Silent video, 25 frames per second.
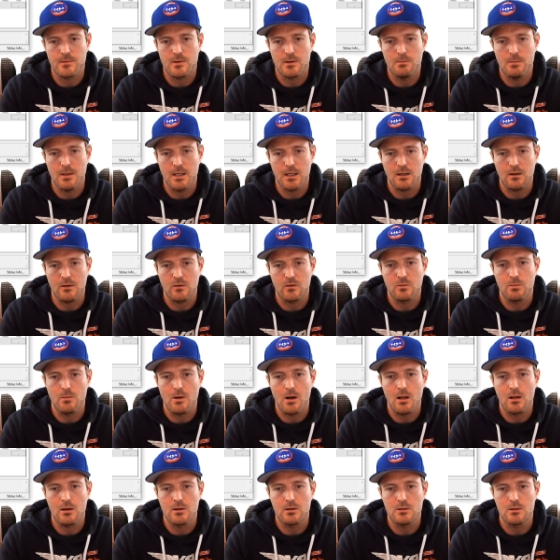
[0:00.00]
make it
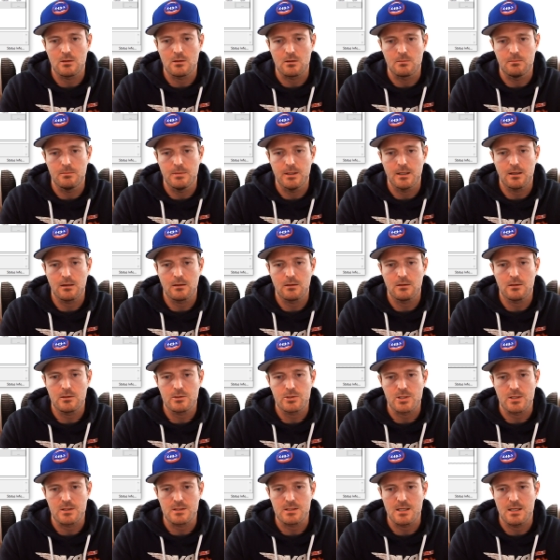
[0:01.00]
smaller or bigger
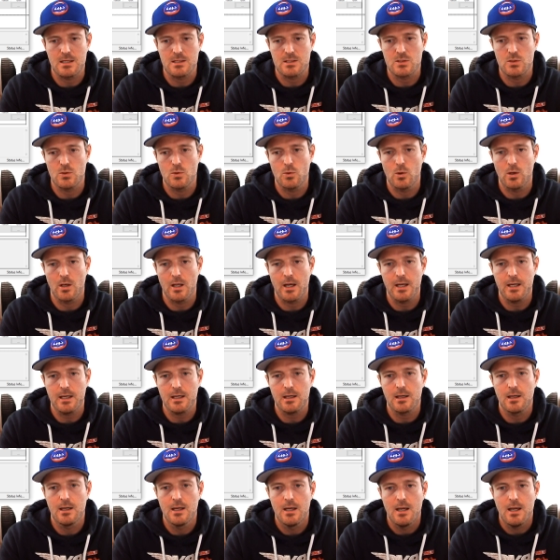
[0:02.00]
just as you
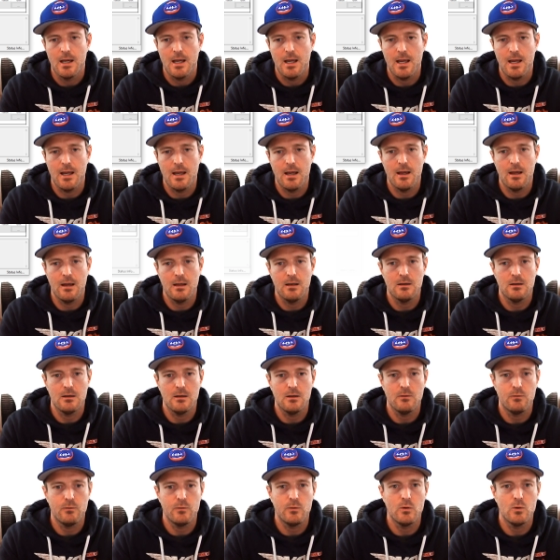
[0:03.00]
like. And
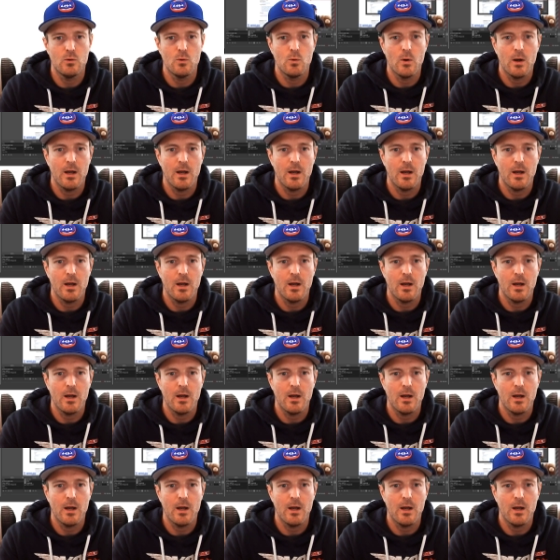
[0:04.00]
if you